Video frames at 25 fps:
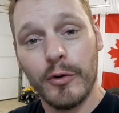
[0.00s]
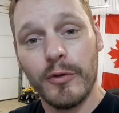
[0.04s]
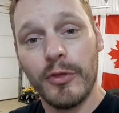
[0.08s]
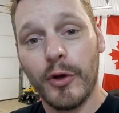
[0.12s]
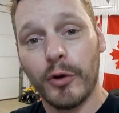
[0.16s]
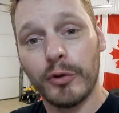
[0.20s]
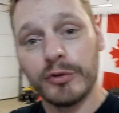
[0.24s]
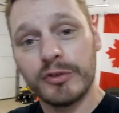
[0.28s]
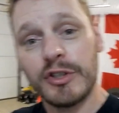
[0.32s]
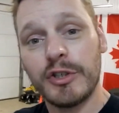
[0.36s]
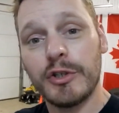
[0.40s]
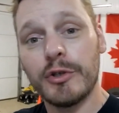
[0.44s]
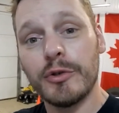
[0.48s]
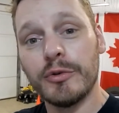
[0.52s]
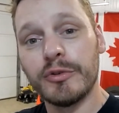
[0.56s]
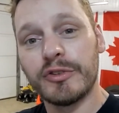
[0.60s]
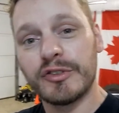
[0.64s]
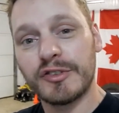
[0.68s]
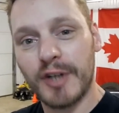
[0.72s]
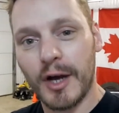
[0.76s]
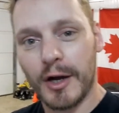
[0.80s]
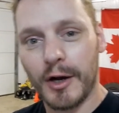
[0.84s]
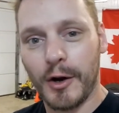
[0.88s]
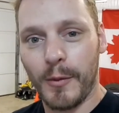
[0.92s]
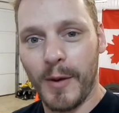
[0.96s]
those of you who
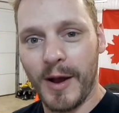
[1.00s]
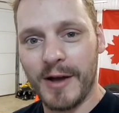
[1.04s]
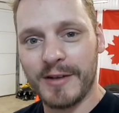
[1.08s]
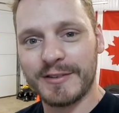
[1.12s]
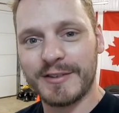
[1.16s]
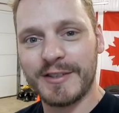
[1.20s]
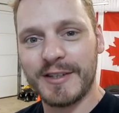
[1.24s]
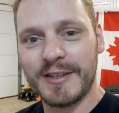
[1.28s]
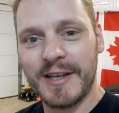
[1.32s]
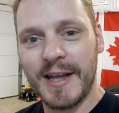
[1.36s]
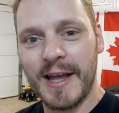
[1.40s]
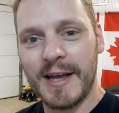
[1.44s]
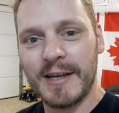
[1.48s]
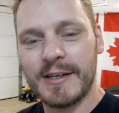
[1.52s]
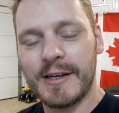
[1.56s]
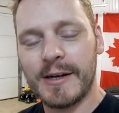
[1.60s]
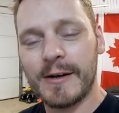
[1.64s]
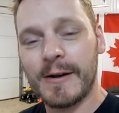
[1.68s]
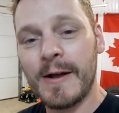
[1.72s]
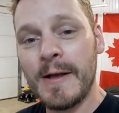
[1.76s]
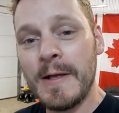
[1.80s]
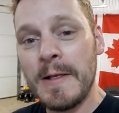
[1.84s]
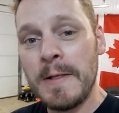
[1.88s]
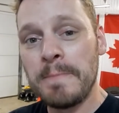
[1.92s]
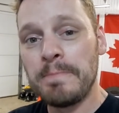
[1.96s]
stuck around to the end
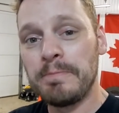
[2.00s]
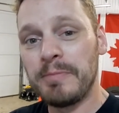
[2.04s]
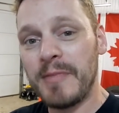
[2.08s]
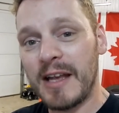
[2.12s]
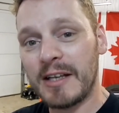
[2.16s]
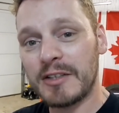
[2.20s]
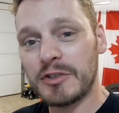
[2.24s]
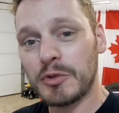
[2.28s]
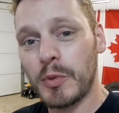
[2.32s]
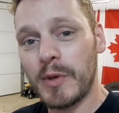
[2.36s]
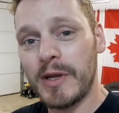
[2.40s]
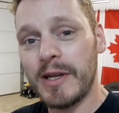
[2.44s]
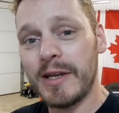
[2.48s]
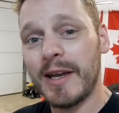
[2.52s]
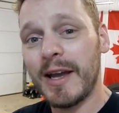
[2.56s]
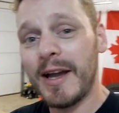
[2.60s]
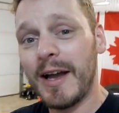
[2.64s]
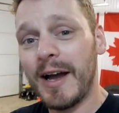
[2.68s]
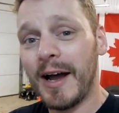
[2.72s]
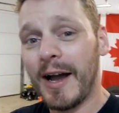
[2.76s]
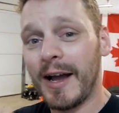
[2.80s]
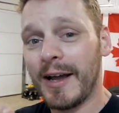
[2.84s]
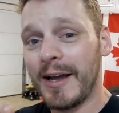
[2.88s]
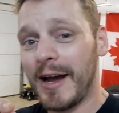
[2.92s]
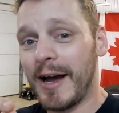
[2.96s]
here, next week
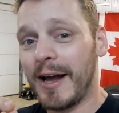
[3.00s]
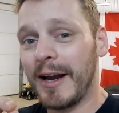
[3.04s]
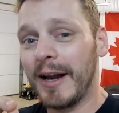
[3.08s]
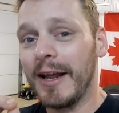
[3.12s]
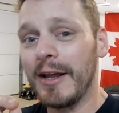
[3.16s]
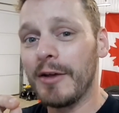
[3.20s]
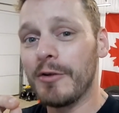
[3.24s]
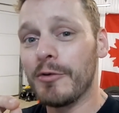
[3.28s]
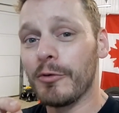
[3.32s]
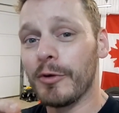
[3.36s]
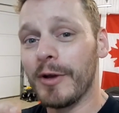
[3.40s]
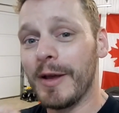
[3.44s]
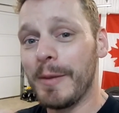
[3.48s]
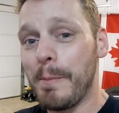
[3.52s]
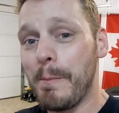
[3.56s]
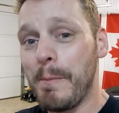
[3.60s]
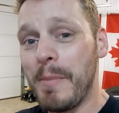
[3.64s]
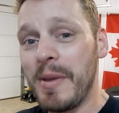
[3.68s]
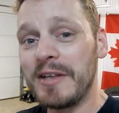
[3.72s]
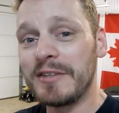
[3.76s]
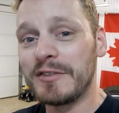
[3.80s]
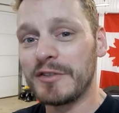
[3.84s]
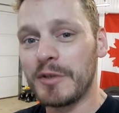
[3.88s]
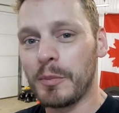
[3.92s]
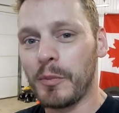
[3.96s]
I got a
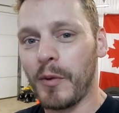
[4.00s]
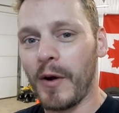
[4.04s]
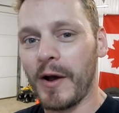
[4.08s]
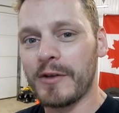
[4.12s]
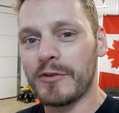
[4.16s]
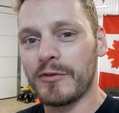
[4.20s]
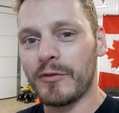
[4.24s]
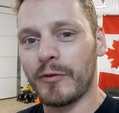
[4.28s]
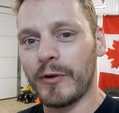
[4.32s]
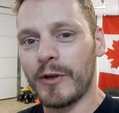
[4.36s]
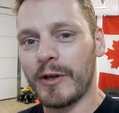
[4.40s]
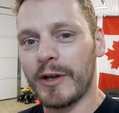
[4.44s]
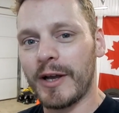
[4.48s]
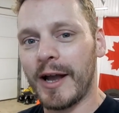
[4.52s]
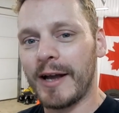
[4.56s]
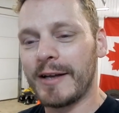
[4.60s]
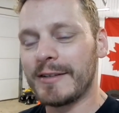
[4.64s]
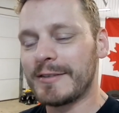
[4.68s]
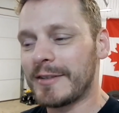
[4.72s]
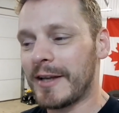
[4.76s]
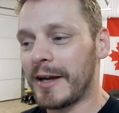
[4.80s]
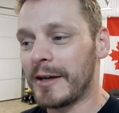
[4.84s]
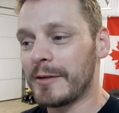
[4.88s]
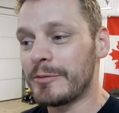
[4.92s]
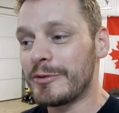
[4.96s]
big surprise for you
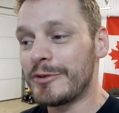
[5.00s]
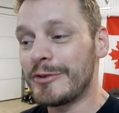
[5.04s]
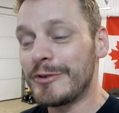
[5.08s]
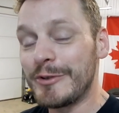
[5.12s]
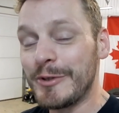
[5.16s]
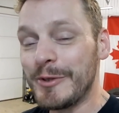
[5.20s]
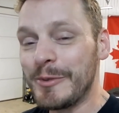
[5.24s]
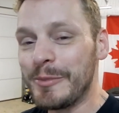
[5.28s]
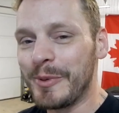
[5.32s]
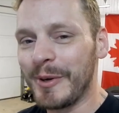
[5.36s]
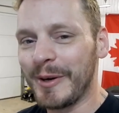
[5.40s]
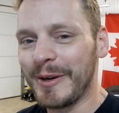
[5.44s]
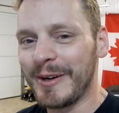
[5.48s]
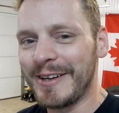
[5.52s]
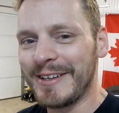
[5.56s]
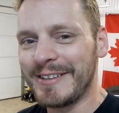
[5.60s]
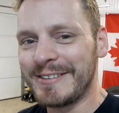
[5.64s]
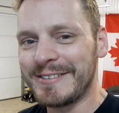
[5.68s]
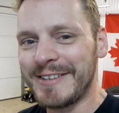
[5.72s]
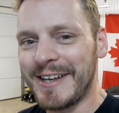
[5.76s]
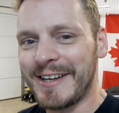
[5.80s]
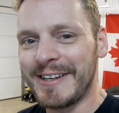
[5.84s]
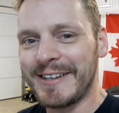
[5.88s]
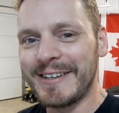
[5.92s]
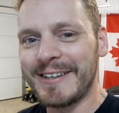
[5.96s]
guys. I'm super
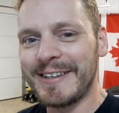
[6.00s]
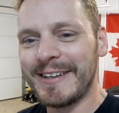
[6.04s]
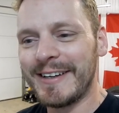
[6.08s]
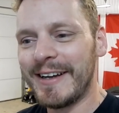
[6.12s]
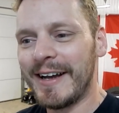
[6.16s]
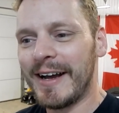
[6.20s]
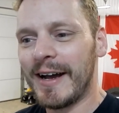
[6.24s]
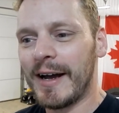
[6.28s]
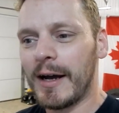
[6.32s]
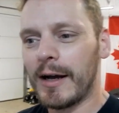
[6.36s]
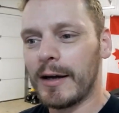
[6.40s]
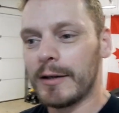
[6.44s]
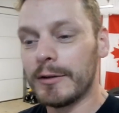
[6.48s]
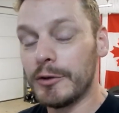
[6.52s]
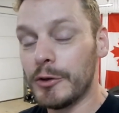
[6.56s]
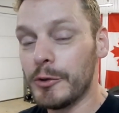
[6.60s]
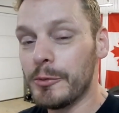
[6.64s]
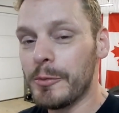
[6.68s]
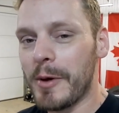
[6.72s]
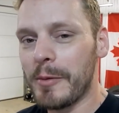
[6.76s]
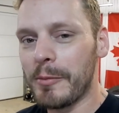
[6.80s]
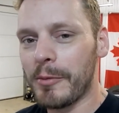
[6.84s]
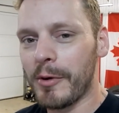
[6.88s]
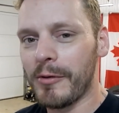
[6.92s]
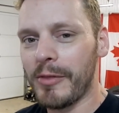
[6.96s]
excited. A
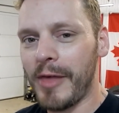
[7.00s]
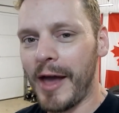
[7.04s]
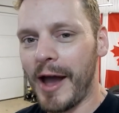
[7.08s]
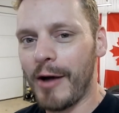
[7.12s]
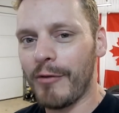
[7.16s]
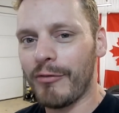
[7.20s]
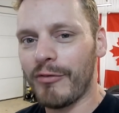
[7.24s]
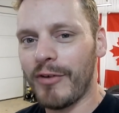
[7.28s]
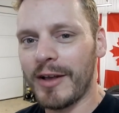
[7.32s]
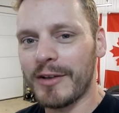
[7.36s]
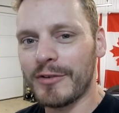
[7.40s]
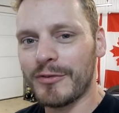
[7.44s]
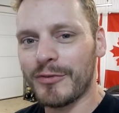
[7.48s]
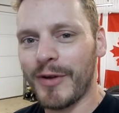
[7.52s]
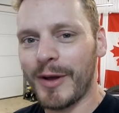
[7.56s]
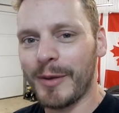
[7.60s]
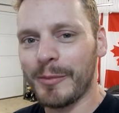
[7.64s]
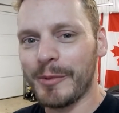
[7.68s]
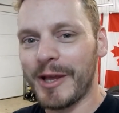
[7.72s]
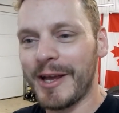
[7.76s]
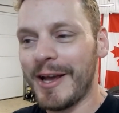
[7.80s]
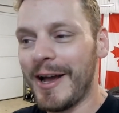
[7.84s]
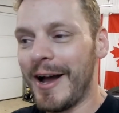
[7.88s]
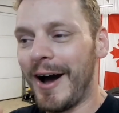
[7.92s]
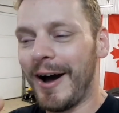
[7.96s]
new member of the HowFast
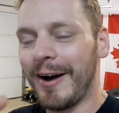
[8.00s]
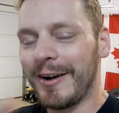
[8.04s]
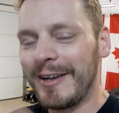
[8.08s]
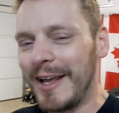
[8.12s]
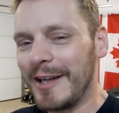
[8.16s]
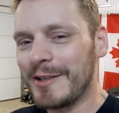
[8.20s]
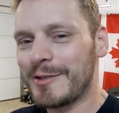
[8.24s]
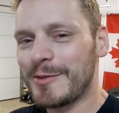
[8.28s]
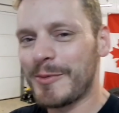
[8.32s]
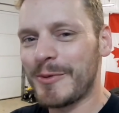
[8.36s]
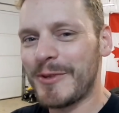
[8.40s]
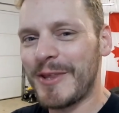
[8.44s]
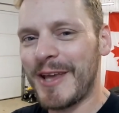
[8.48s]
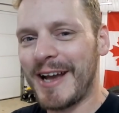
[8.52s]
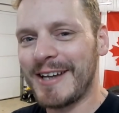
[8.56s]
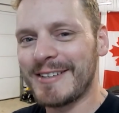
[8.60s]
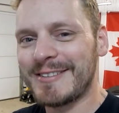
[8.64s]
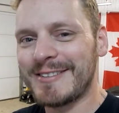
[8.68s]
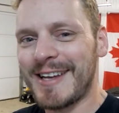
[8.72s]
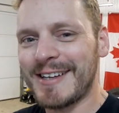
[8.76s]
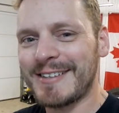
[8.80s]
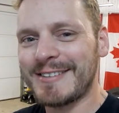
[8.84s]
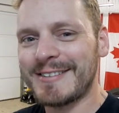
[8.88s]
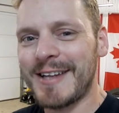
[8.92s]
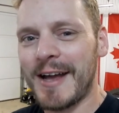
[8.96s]
family. I'll catch up with you
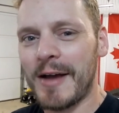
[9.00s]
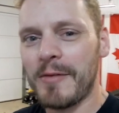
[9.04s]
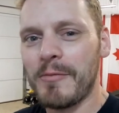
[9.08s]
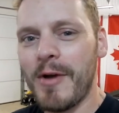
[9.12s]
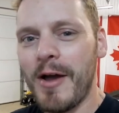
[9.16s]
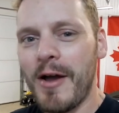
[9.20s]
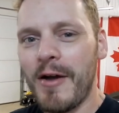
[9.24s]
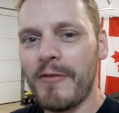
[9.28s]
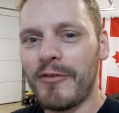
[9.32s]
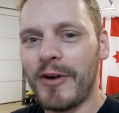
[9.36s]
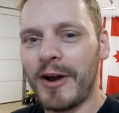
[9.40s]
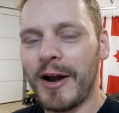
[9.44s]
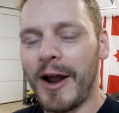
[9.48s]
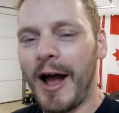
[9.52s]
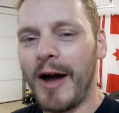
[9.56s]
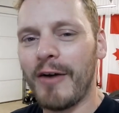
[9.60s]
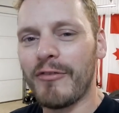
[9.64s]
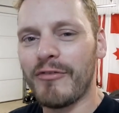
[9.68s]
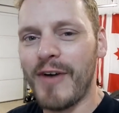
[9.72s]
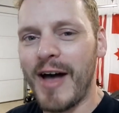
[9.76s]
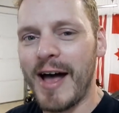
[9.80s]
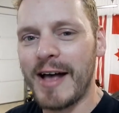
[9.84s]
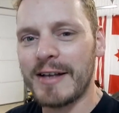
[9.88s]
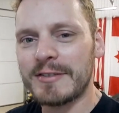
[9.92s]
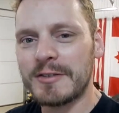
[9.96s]
guys next time. Find out how
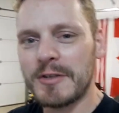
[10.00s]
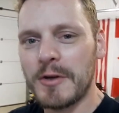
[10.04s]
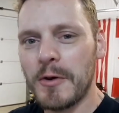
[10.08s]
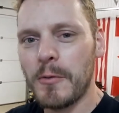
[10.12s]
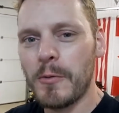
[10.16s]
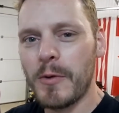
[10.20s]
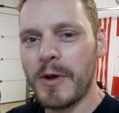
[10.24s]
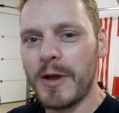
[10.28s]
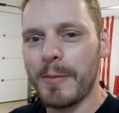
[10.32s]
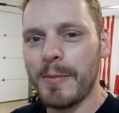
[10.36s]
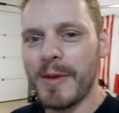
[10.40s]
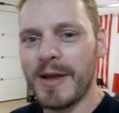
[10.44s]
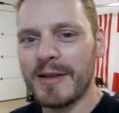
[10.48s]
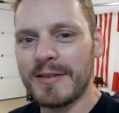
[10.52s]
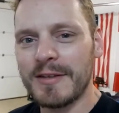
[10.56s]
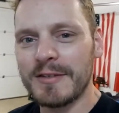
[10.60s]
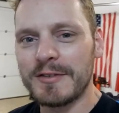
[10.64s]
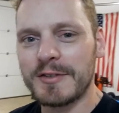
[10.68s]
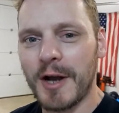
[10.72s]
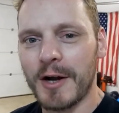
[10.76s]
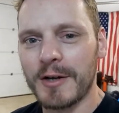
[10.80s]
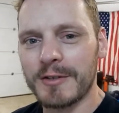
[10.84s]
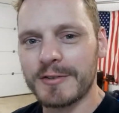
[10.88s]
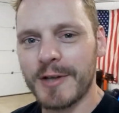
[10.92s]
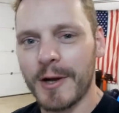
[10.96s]
fast we can make
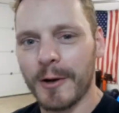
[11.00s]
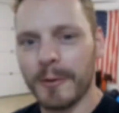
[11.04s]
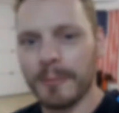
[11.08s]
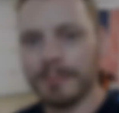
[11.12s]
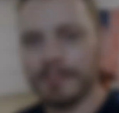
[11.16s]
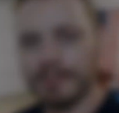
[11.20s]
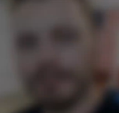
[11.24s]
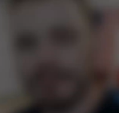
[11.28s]
these cars go.